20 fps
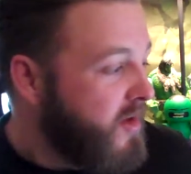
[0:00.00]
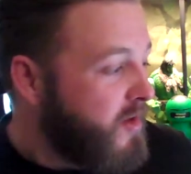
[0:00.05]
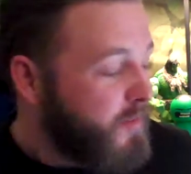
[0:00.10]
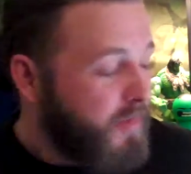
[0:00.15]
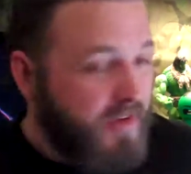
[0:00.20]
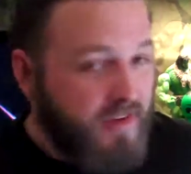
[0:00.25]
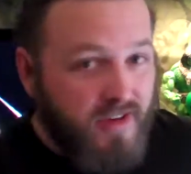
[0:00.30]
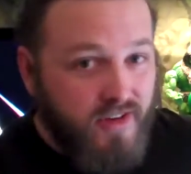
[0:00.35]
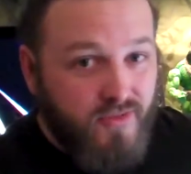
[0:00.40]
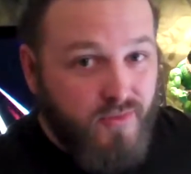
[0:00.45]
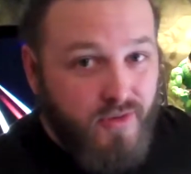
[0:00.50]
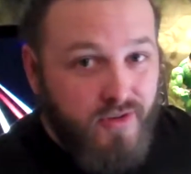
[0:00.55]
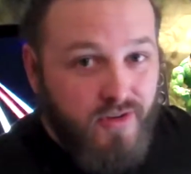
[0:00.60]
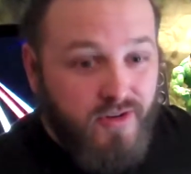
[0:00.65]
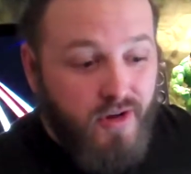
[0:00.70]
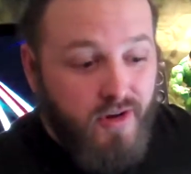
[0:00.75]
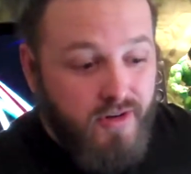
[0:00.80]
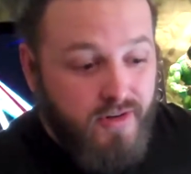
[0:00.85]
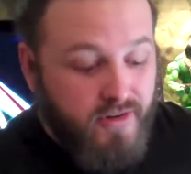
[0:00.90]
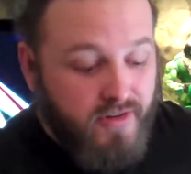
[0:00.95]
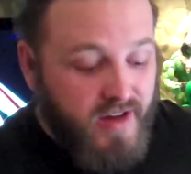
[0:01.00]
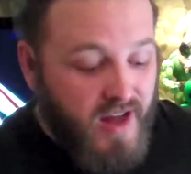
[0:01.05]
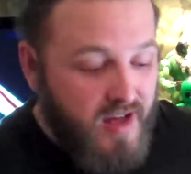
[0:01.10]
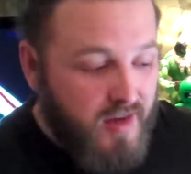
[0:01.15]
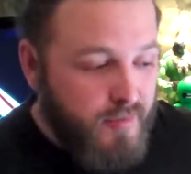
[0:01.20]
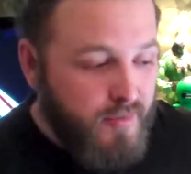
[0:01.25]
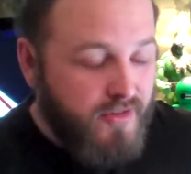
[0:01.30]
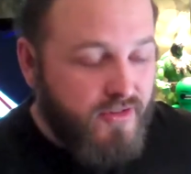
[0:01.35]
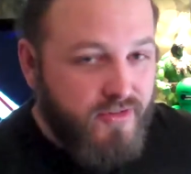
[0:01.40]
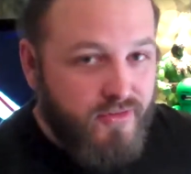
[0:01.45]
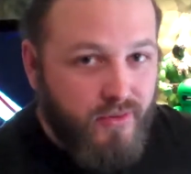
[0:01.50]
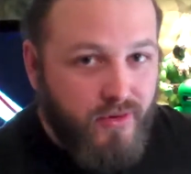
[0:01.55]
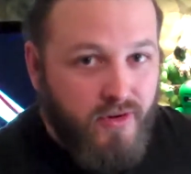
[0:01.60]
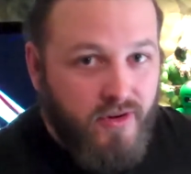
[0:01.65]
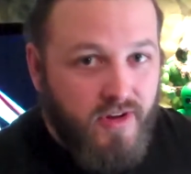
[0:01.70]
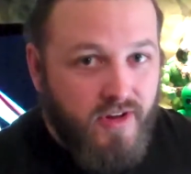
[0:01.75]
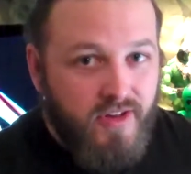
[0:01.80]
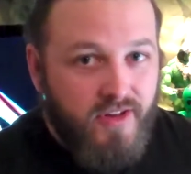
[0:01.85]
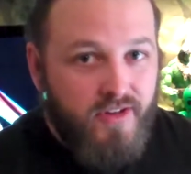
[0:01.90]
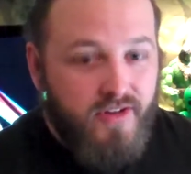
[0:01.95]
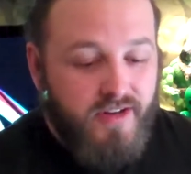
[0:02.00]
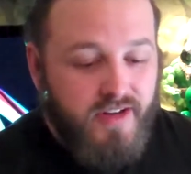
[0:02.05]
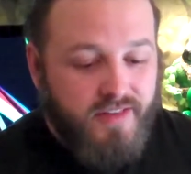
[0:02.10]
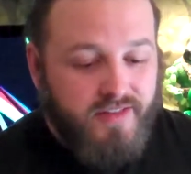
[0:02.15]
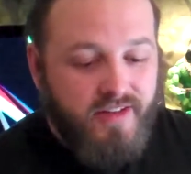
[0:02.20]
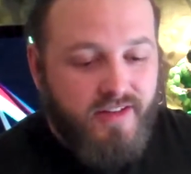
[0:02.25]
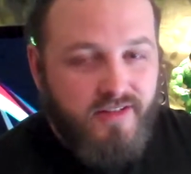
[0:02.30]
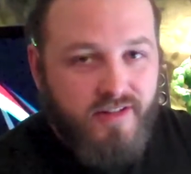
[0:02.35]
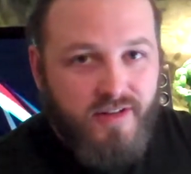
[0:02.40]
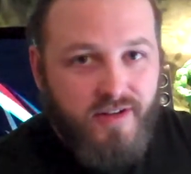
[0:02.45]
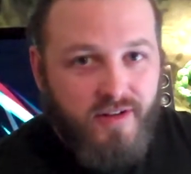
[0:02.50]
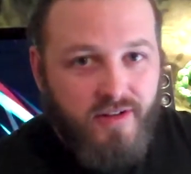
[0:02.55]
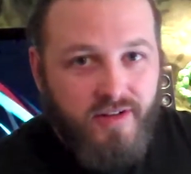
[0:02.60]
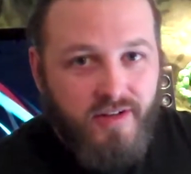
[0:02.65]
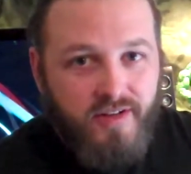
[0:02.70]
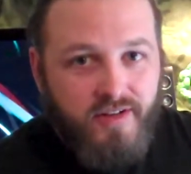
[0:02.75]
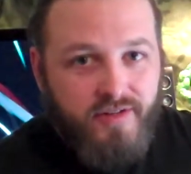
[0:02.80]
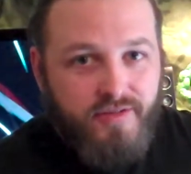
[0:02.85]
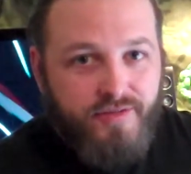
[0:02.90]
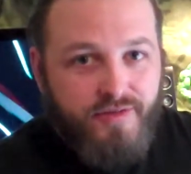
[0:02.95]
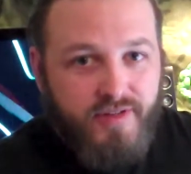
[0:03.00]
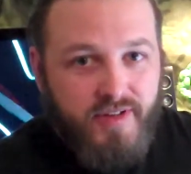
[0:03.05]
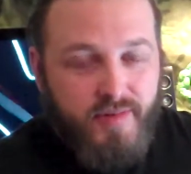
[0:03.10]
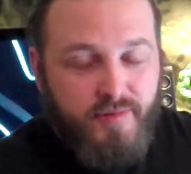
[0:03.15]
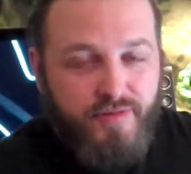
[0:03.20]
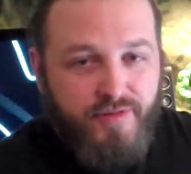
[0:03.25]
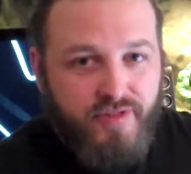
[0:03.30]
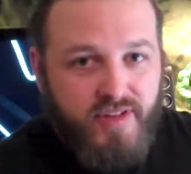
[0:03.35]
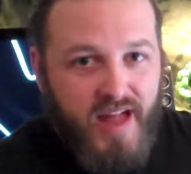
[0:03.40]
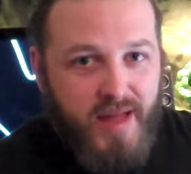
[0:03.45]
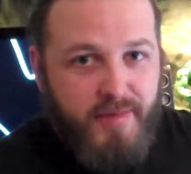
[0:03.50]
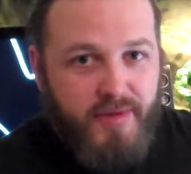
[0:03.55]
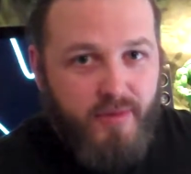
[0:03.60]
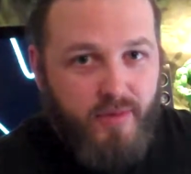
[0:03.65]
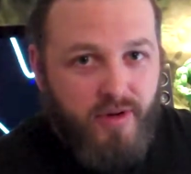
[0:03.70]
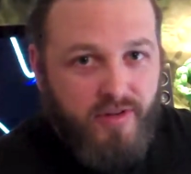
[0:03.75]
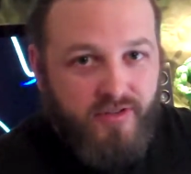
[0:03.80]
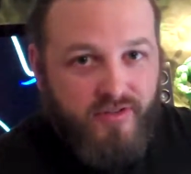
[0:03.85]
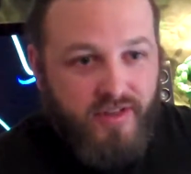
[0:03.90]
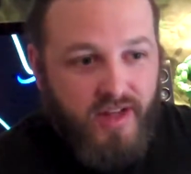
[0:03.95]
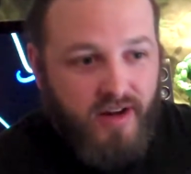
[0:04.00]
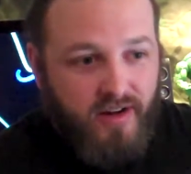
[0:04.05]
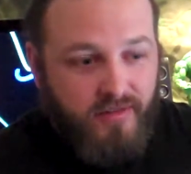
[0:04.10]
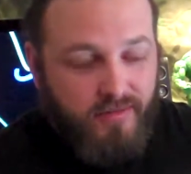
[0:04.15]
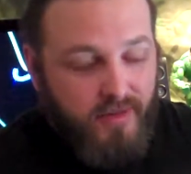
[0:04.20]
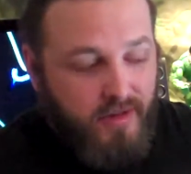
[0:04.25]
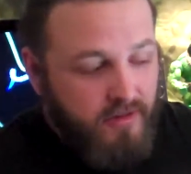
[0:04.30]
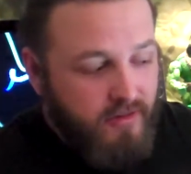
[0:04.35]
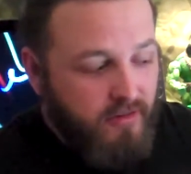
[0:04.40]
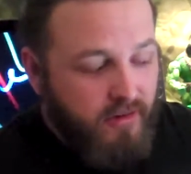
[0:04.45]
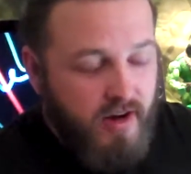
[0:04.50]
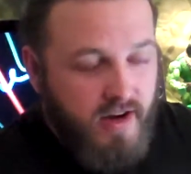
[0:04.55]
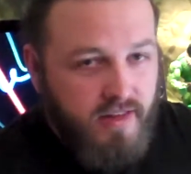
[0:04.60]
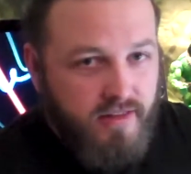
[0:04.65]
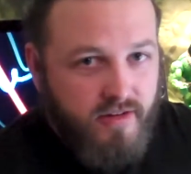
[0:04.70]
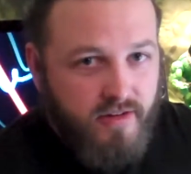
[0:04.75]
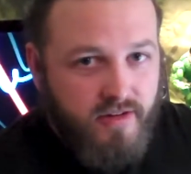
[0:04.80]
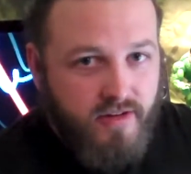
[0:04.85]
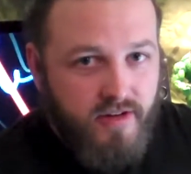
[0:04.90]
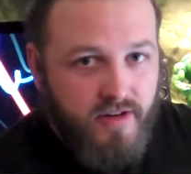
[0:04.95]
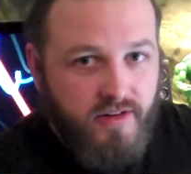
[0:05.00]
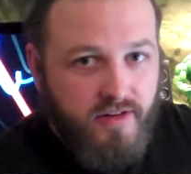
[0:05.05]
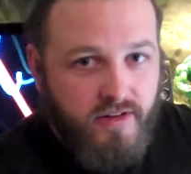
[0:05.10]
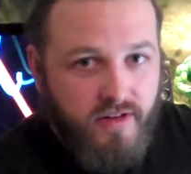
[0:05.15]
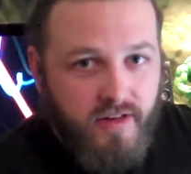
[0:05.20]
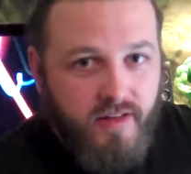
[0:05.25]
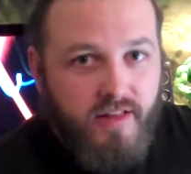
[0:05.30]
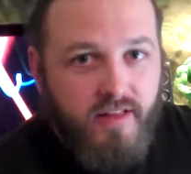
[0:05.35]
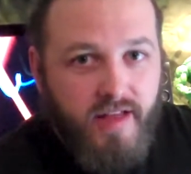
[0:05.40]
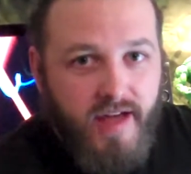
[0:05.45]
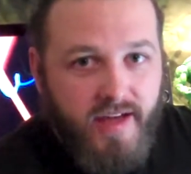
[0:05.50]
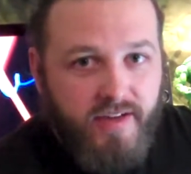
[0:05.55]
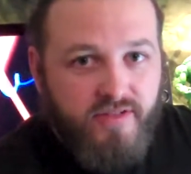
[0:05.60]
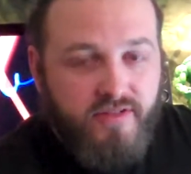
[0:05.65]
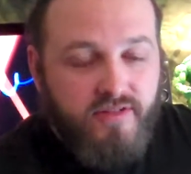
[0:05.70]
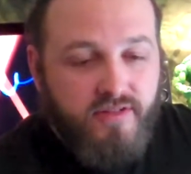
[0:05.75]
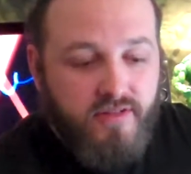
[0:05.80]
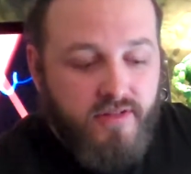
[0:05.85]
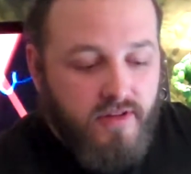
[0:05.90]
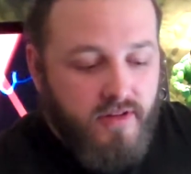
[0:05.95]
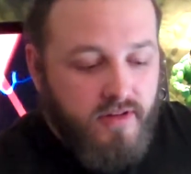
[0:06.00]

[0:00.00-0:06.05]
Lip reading: Because when you go to your comic book store, you get these little flim-flammy ones they're great, they're good, you know, they last